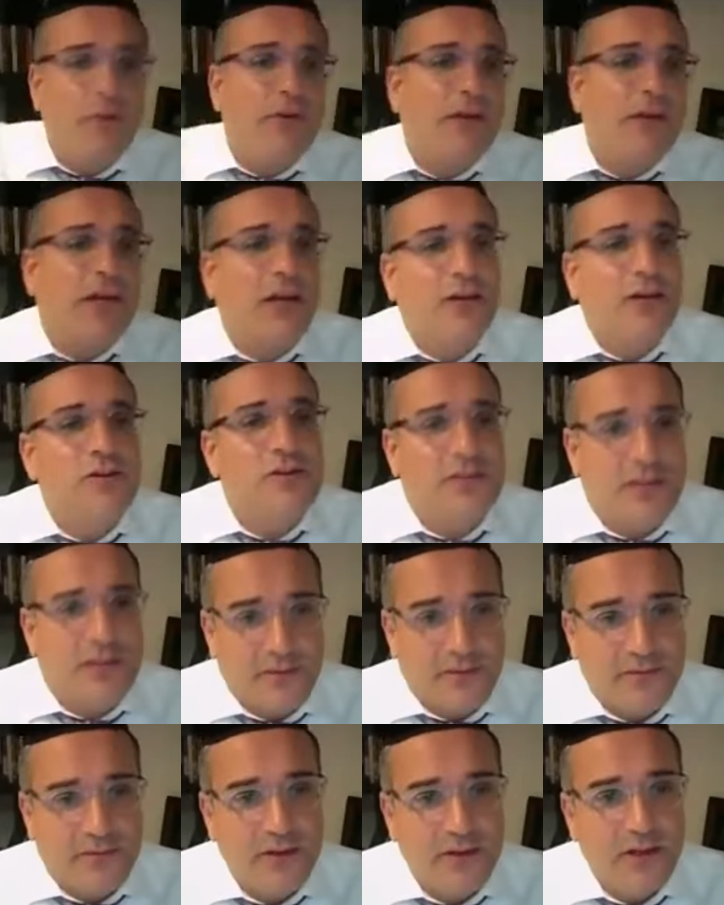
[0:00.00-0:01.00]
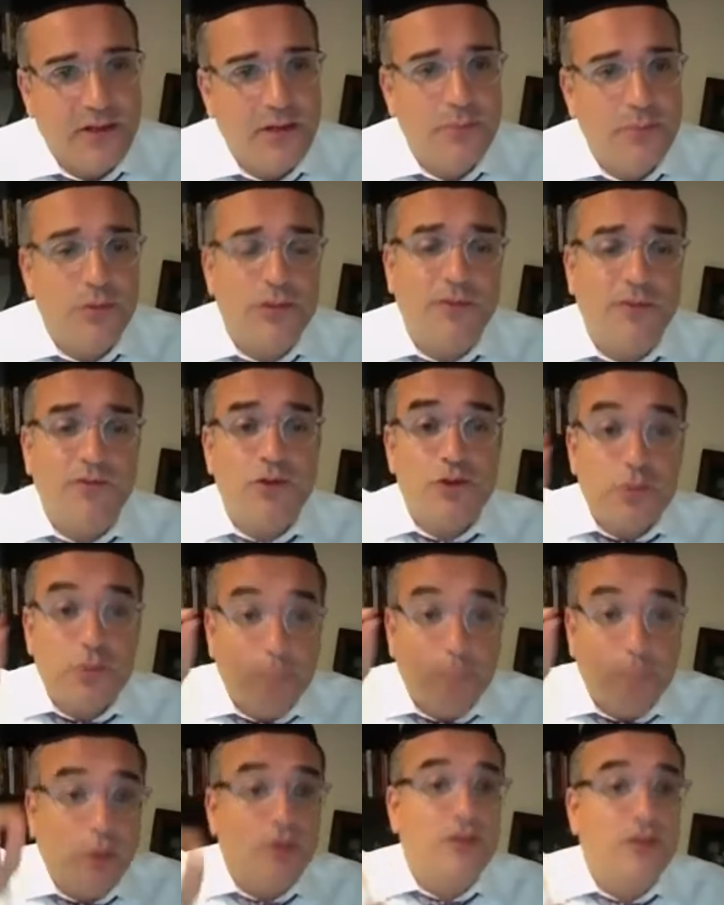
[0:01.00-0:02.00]
inclusive. But if there's a
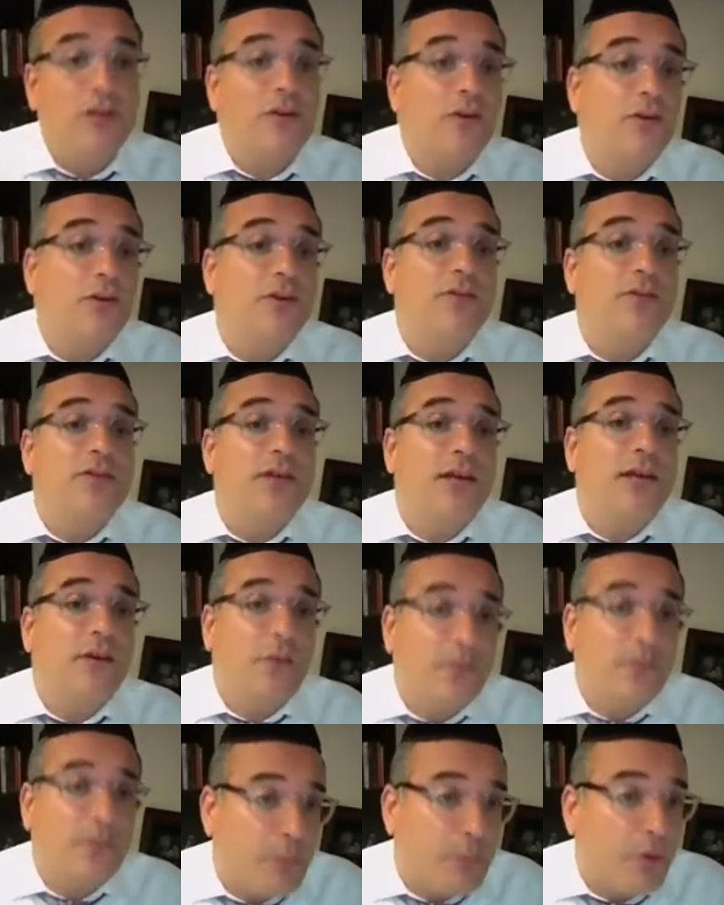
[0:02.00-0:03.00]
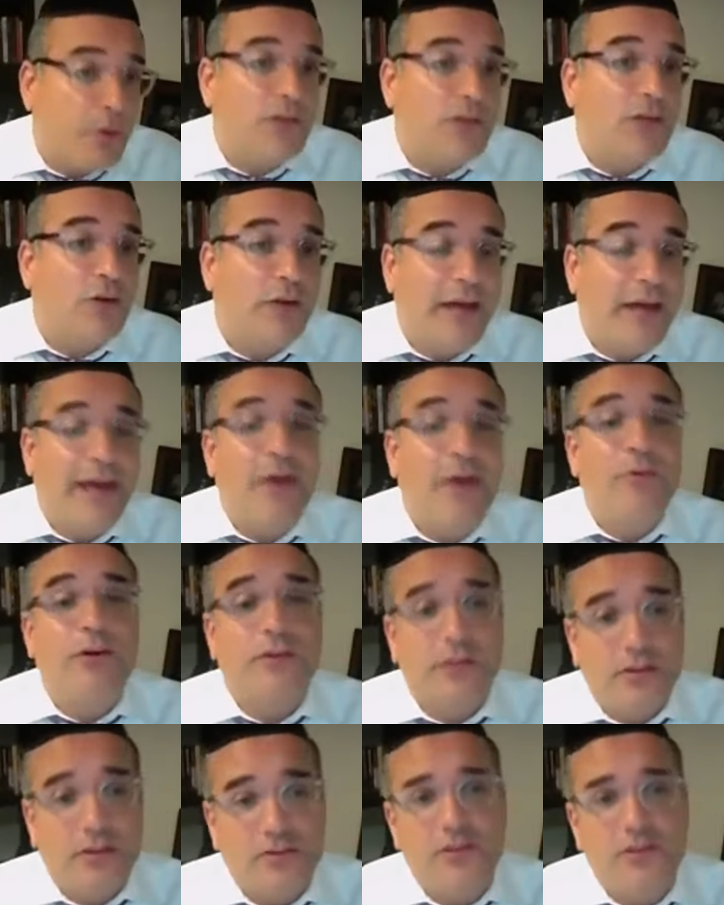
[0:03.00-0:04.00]
particular thing, a particular area
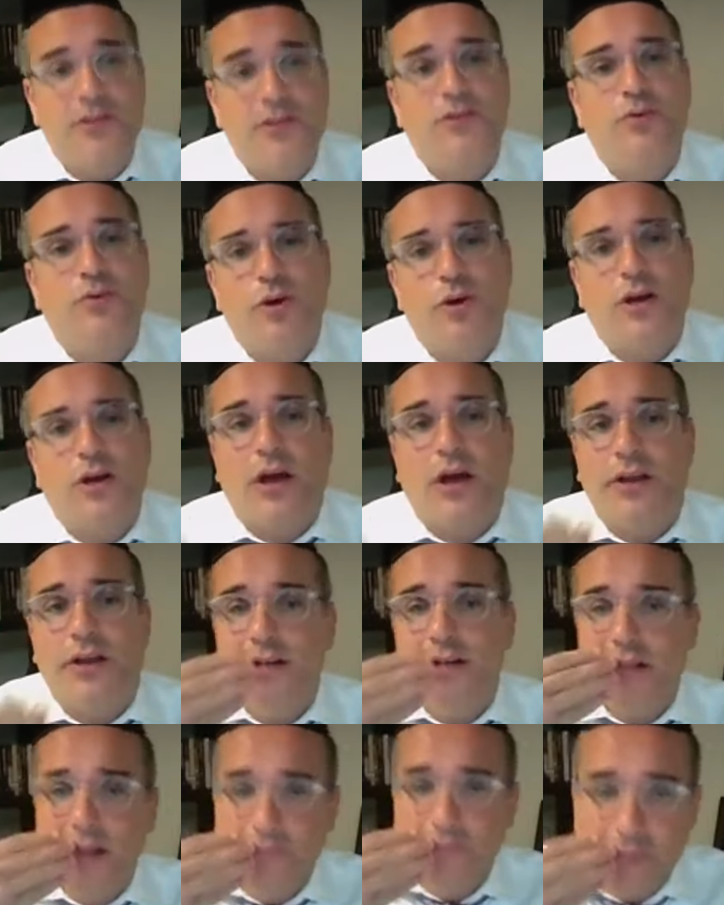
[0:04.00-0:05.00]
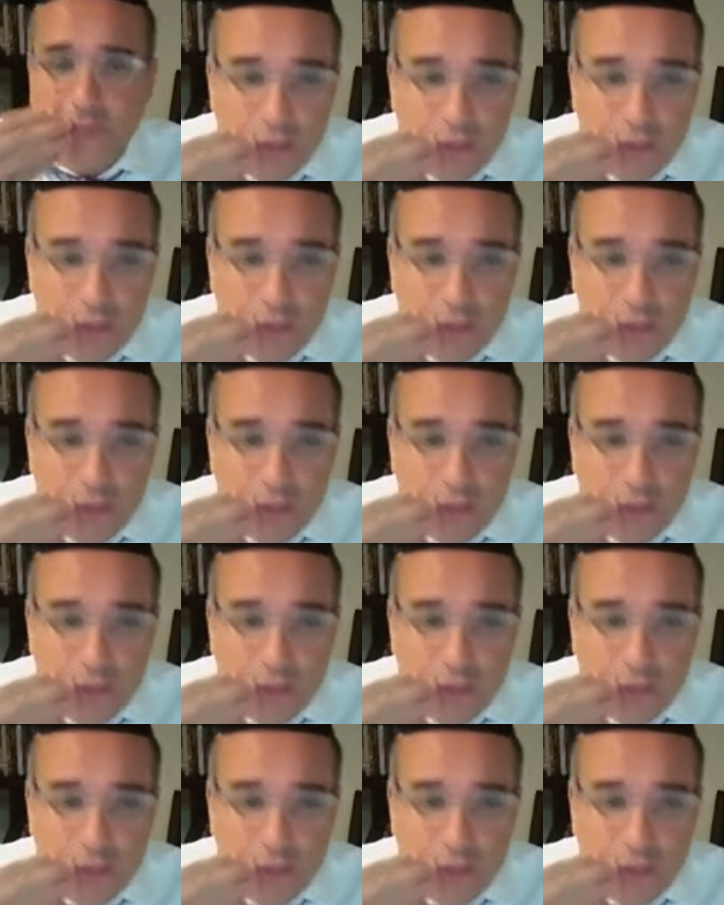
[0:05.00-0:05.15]
that you need to work on, and